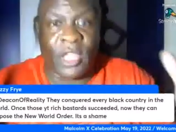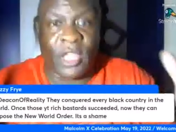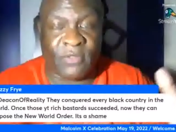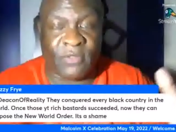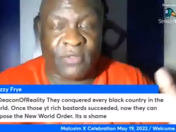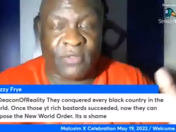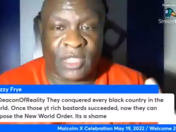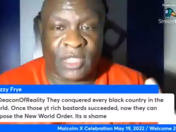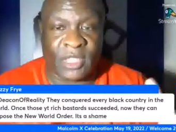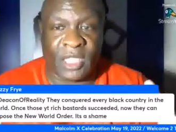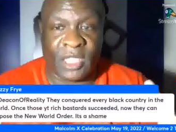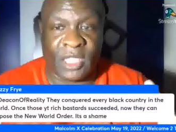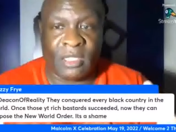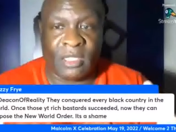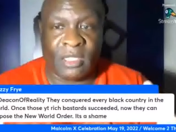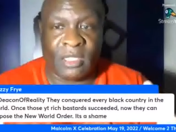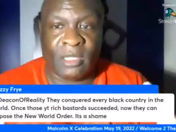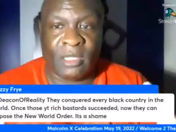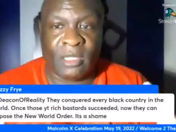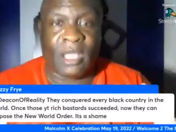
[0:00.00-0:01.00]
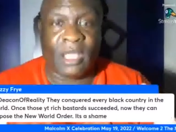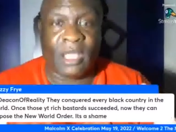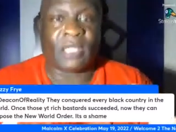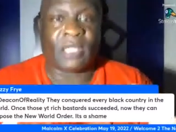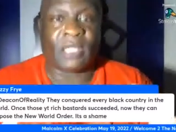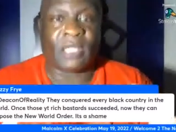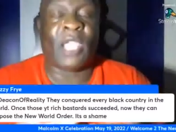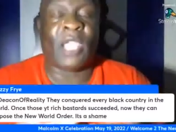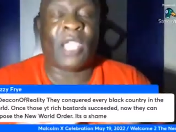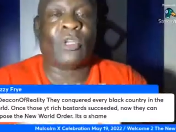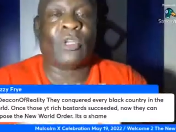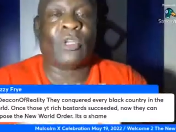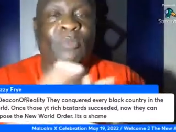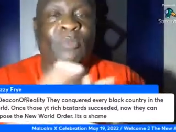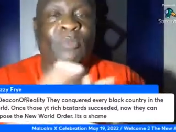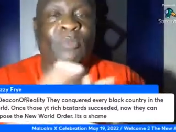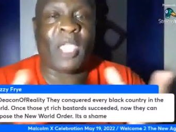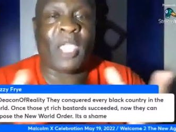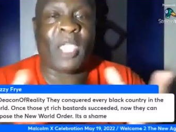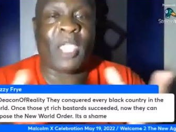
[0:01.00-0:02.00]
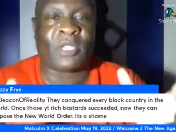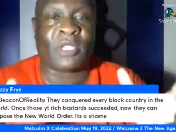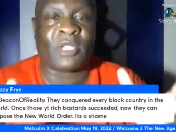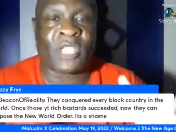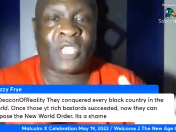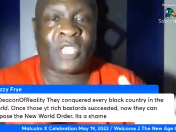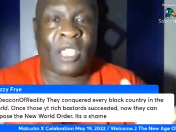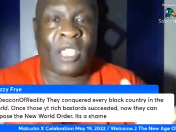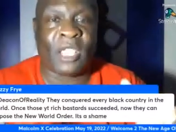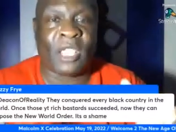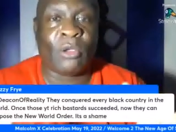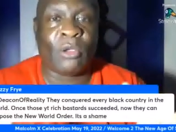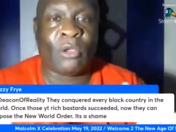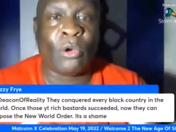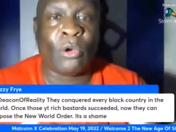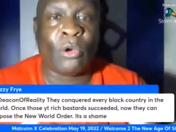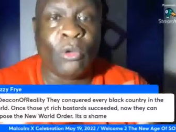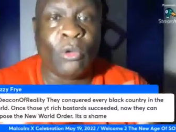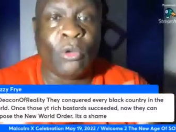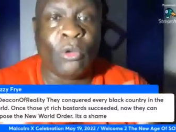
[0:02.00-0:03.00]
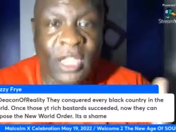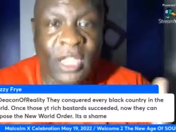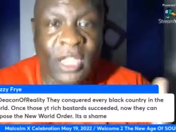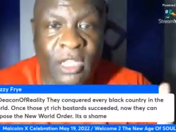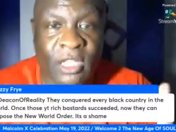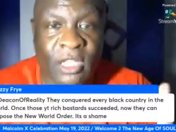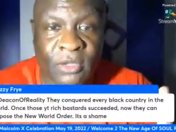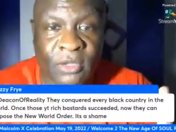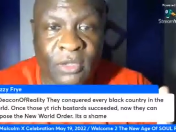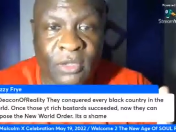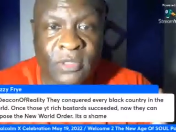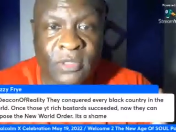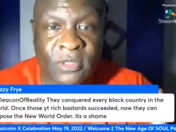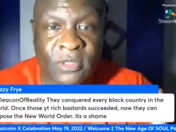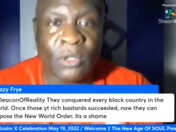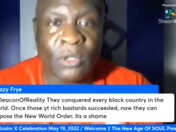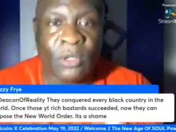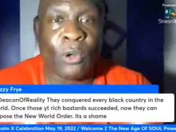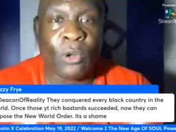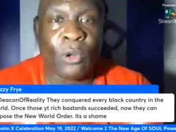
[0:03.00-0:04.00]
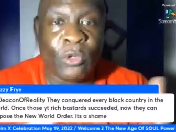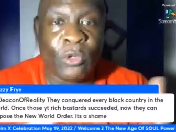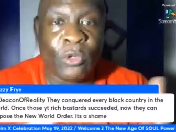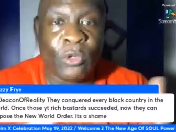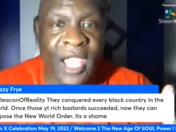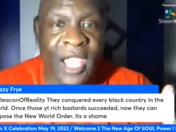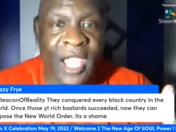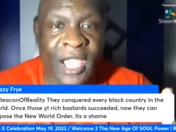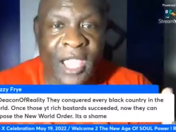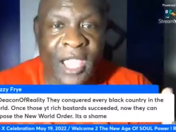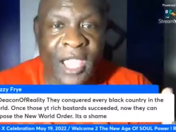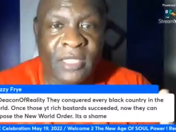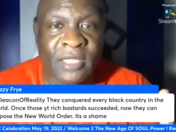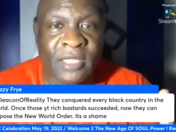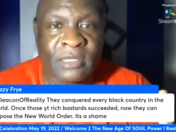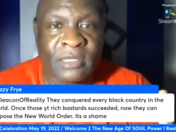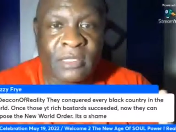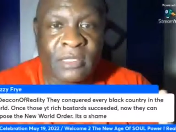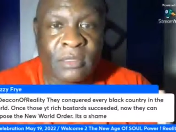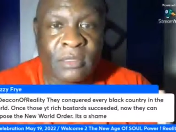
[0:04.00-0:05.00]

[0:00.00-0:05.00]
everything. They want to be able to say who lives, who dies,